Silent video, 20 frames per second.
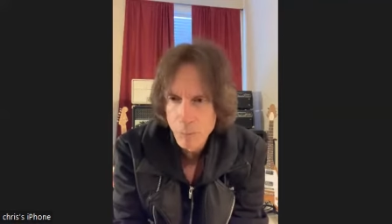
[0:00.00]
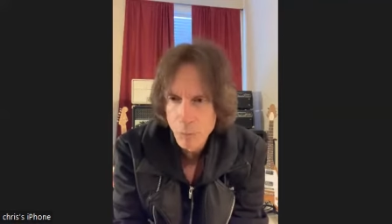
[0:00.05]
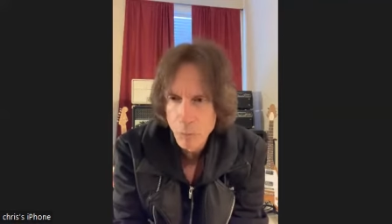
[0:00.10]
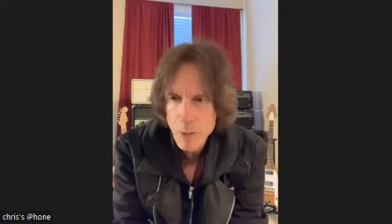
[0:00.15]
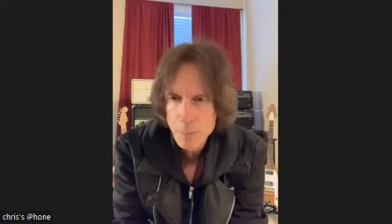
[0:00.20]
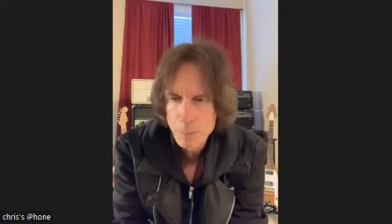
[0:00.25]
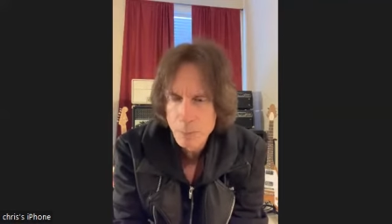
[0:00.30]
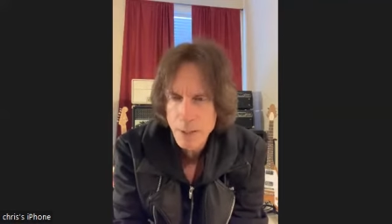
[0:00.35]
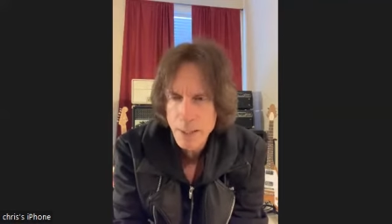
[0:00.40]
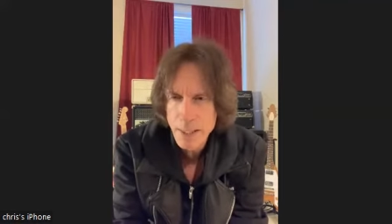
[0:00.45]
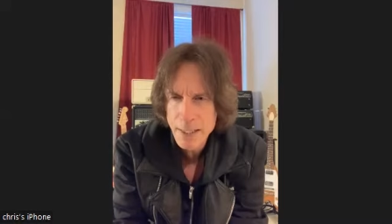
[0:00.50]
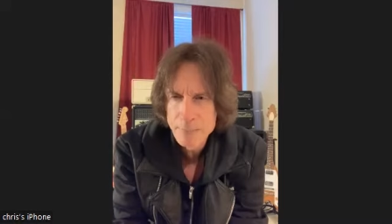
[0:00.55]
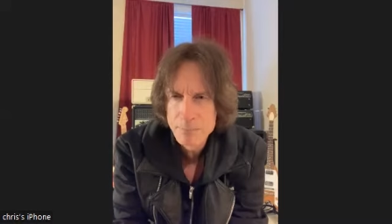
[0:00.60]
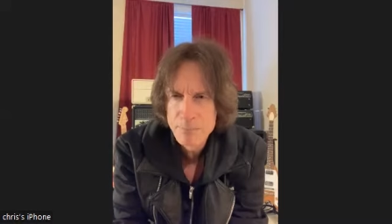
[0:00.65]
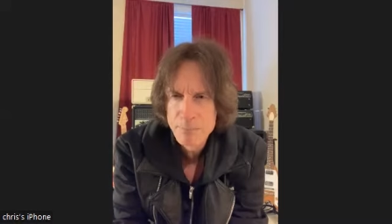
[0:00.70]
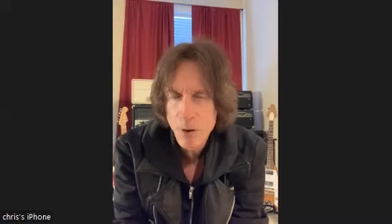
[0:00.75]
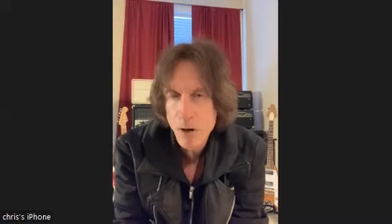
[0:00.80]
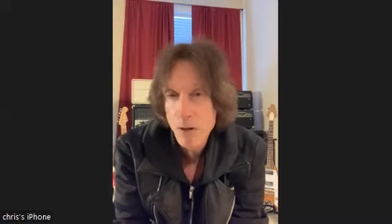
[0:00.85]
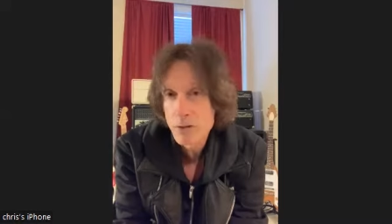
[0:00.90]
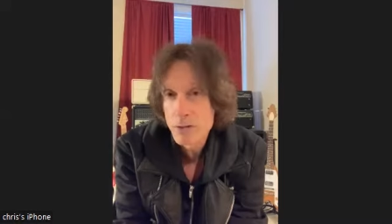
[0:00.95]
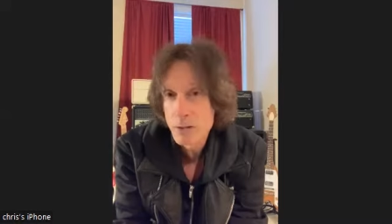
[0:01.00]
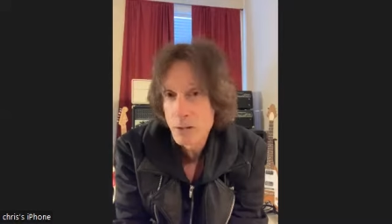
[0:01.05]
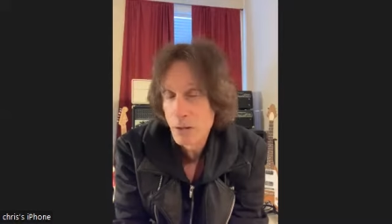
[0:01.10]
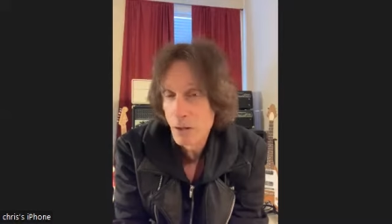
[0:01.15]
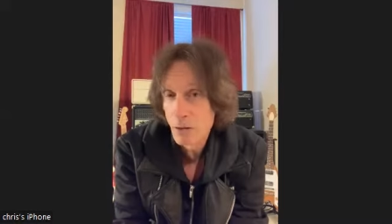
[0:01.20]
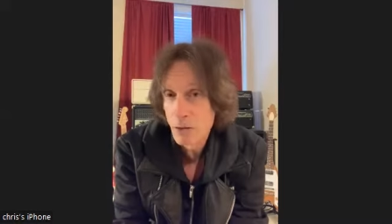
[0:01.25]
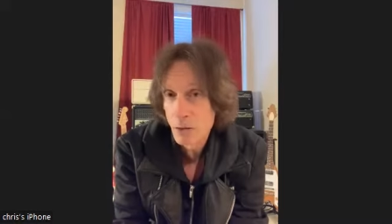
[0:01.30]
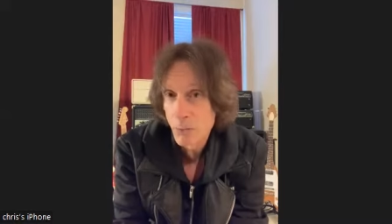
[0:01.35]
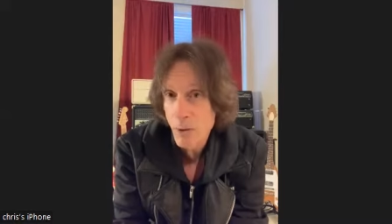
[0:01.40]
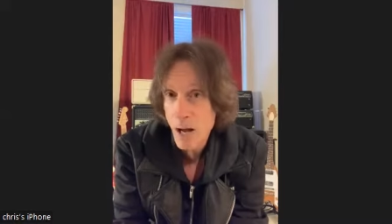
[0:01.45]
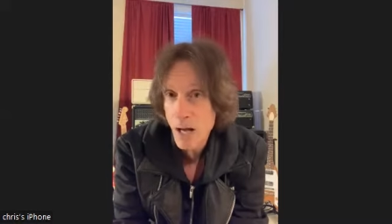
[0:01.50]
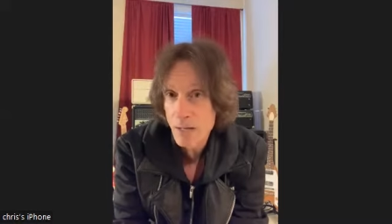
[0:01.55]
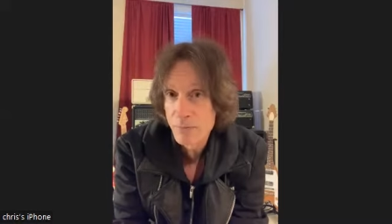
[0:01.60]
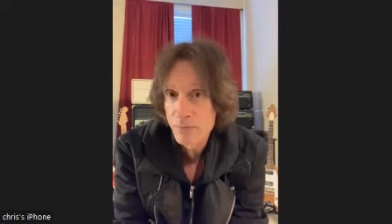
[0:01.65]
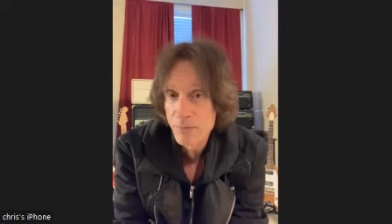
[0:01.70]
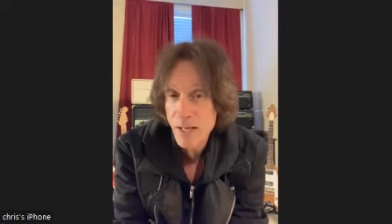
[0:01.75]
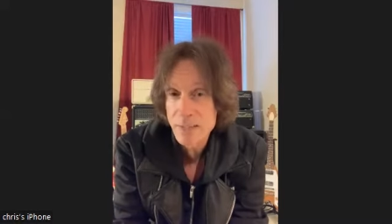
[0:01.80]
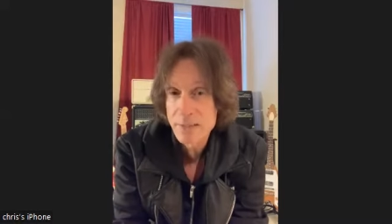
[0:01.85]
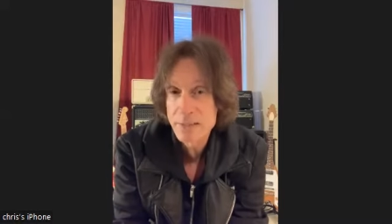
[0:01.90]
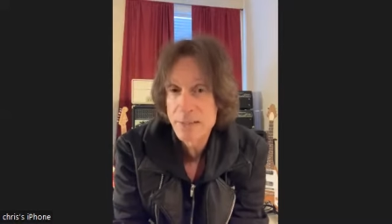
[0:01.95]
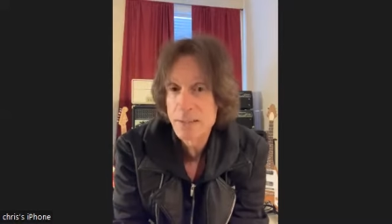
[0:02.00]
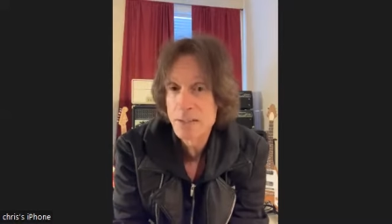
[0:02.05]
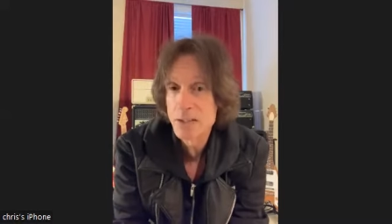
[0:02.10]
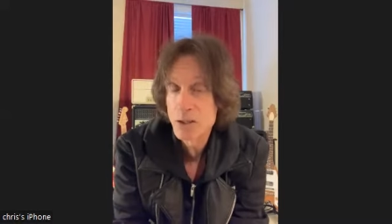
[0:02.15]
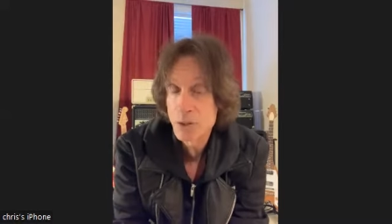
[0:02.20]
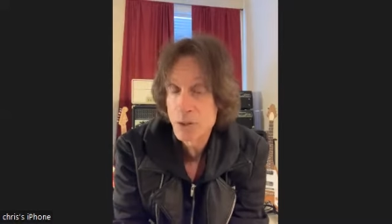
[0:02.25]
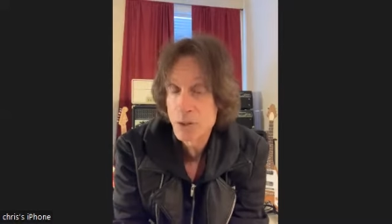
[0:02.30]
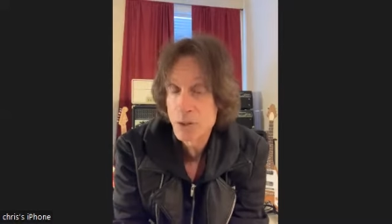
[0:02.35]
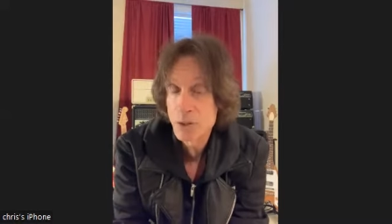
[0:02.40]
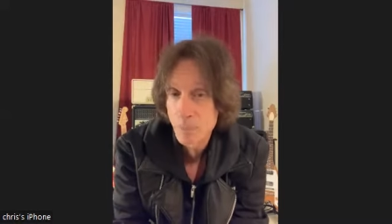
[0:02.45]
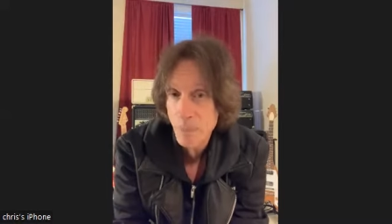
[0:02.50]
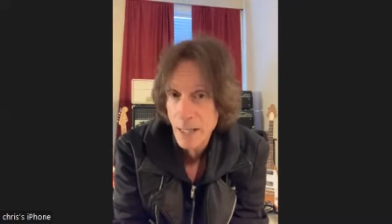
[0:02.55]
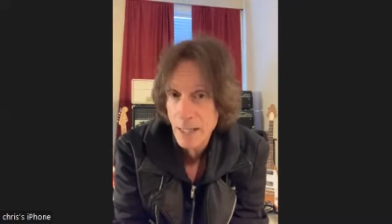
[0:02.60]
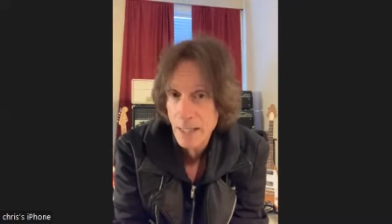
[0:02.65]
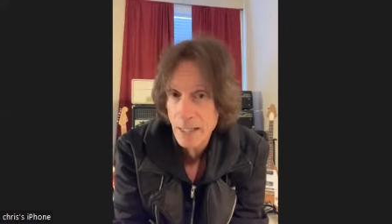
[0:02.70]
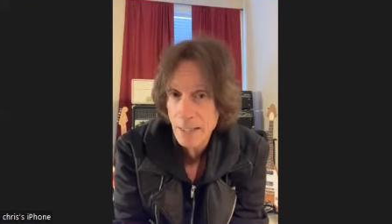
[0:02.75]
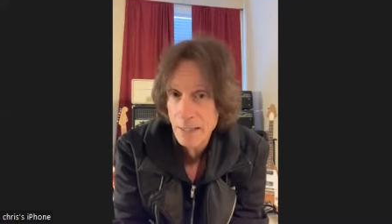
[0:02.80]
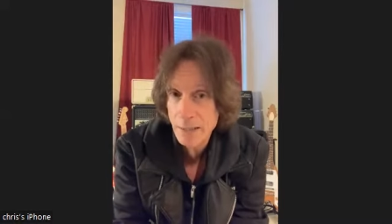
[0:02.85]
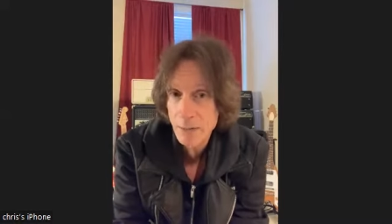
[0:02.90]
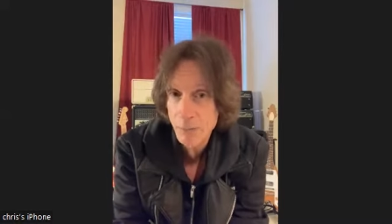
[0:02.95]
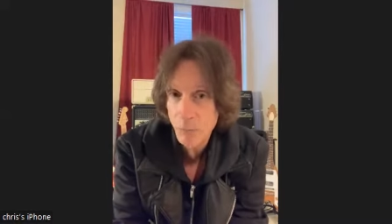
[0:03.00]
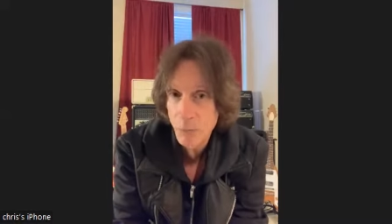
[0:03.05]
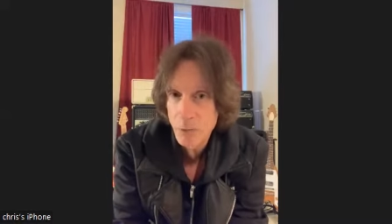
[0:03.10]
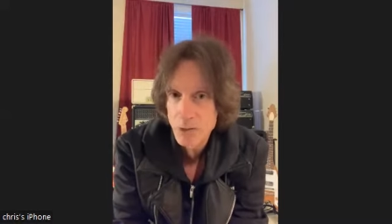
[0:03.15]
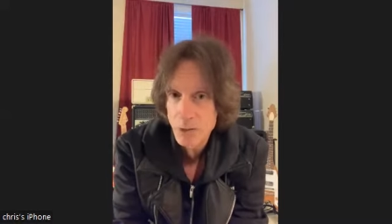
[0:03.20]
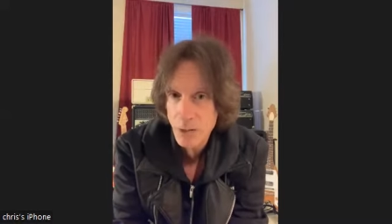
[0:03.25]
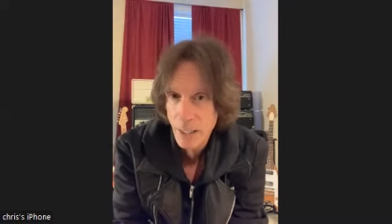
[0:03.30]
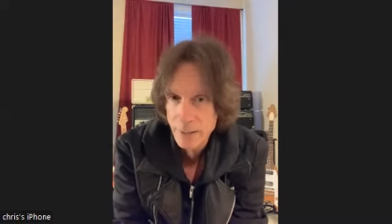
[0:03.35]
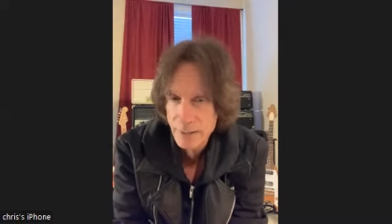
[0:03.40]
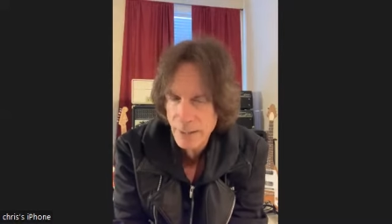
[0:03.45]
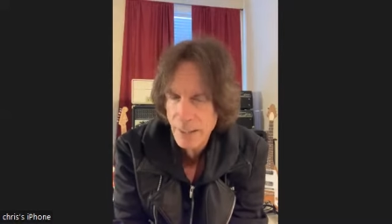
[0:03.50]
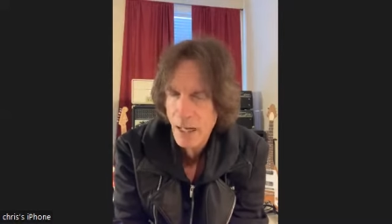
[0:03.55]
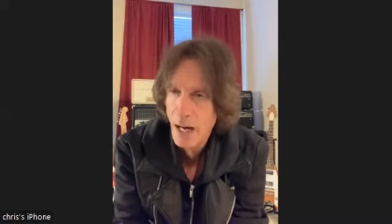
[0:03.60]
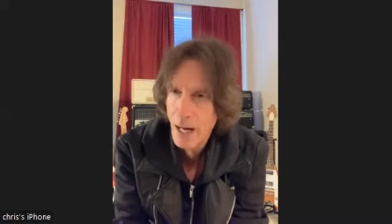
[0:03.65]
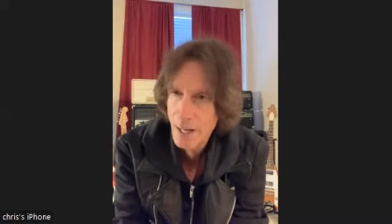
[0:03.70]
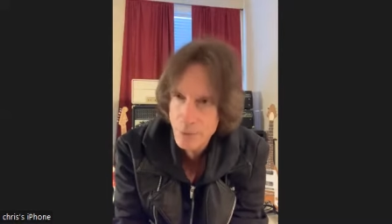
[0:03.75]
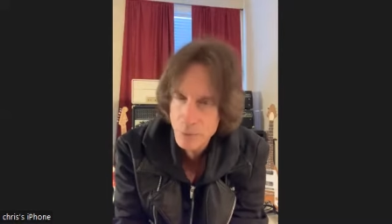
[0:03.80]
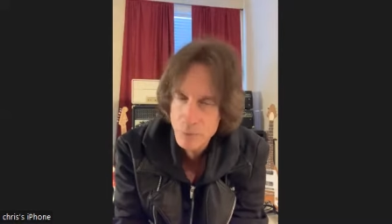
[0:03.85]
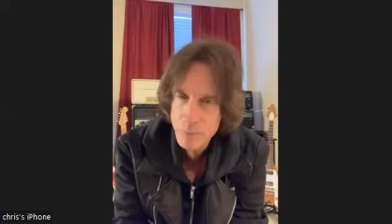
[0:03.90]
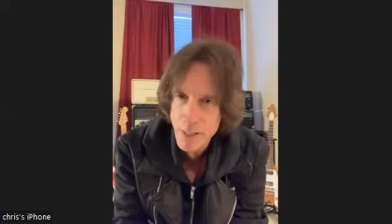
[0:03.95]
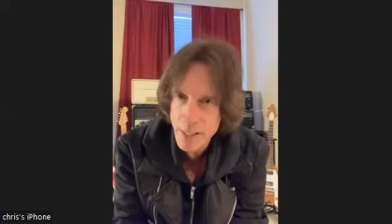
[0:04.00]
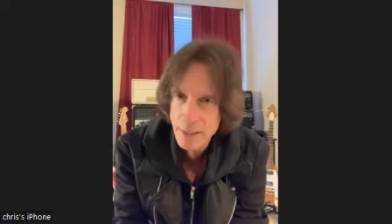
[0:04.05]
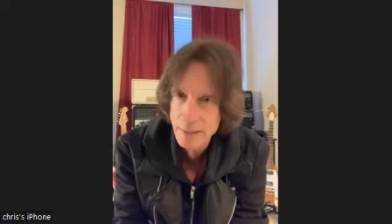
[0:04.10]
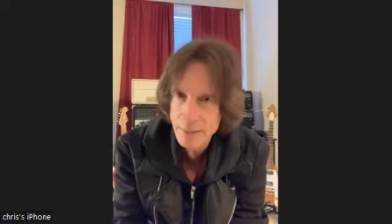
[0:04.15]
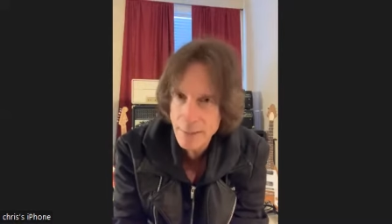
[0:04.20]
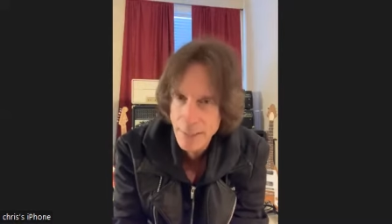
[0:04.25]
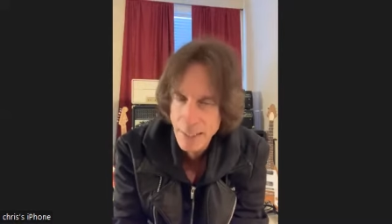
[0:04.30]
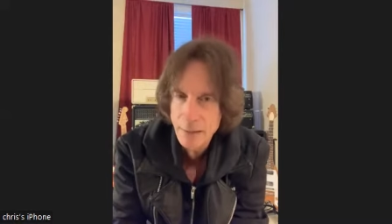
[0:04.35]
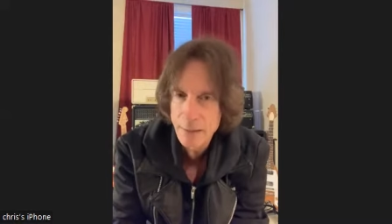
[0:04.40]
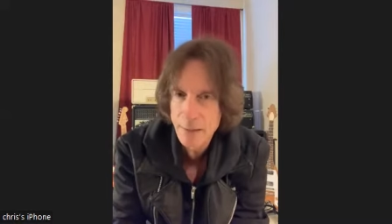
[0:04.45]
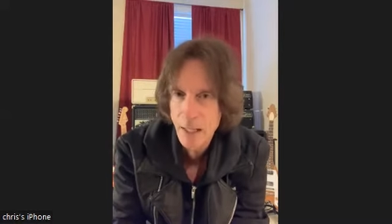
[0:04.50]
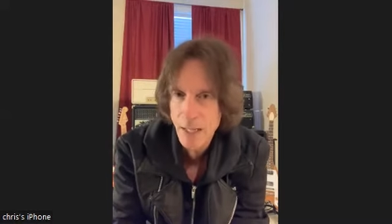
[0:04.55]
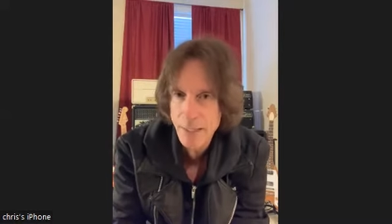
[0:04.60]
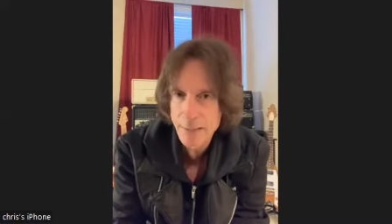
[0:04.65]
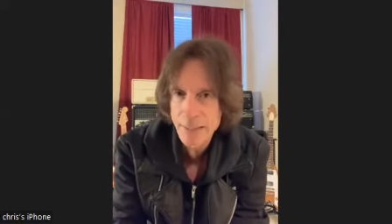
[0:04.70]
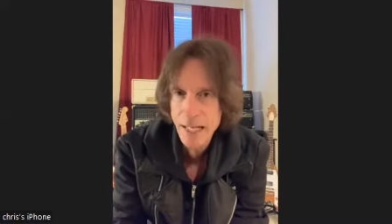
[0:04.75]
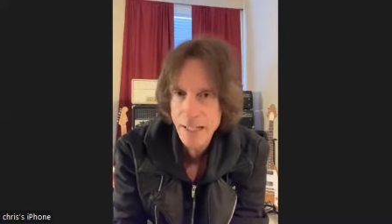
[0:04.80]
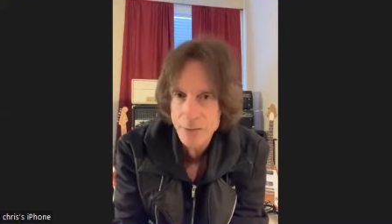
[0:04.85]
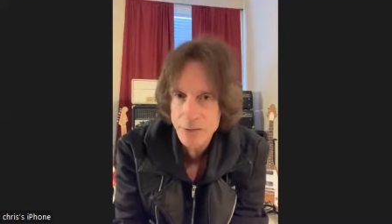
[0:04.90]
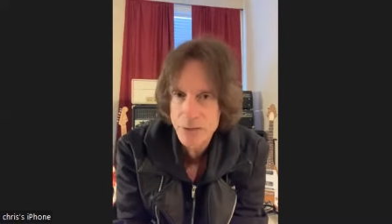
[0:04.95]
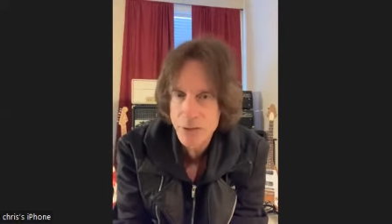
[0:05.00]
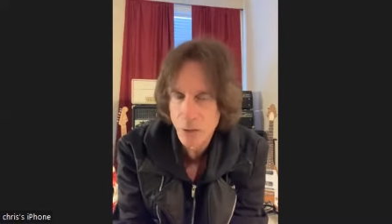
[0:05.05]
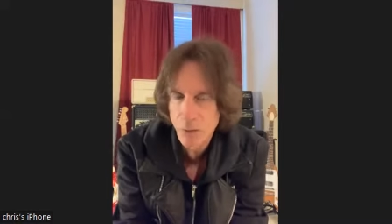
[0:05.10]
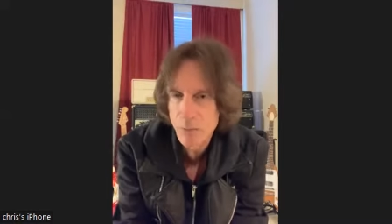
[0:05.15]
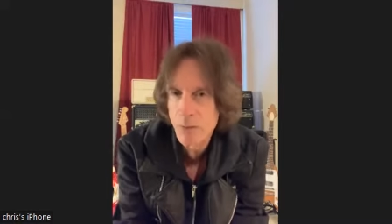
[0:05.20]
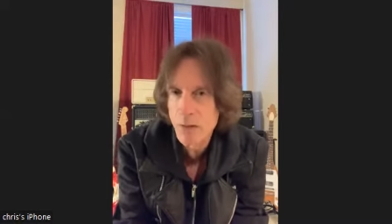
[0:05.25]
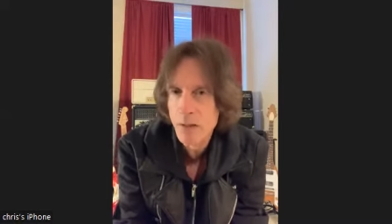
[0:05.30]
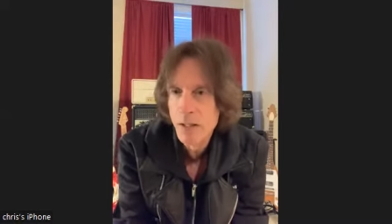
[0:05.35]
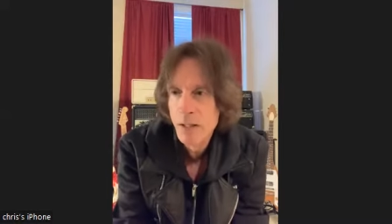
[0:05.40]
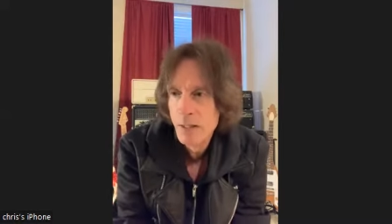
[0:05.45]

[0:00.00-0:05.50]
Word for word: we played Barcelona Rock Fest in Spain, which I think Iron Maiden headlined that show,